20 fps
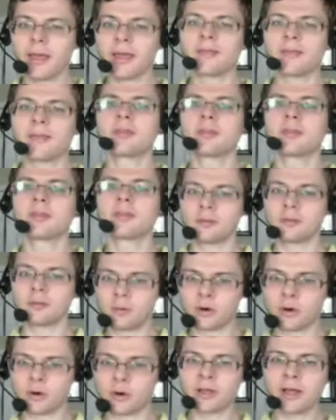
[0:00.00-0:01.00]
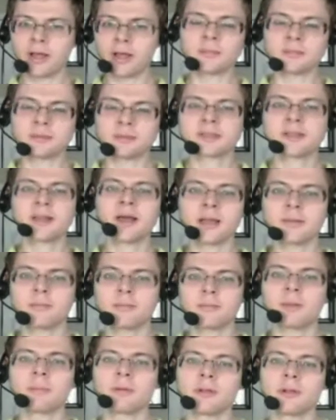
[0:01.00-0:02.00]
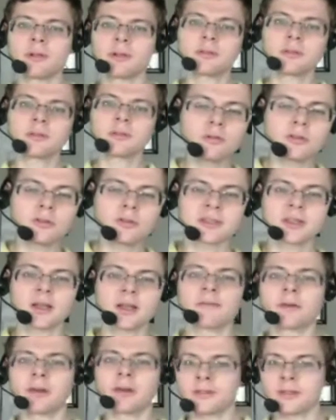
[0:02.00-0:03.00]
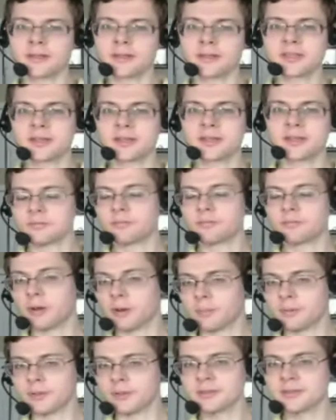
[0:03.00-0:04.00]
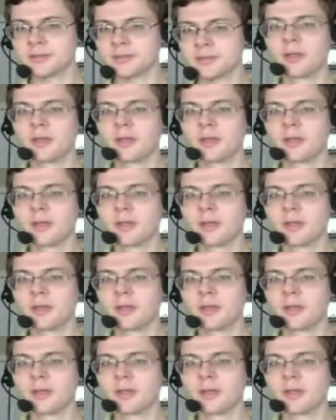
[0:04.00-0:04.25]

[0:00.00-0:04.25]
And the book helps guide people to discovering that sense of purpose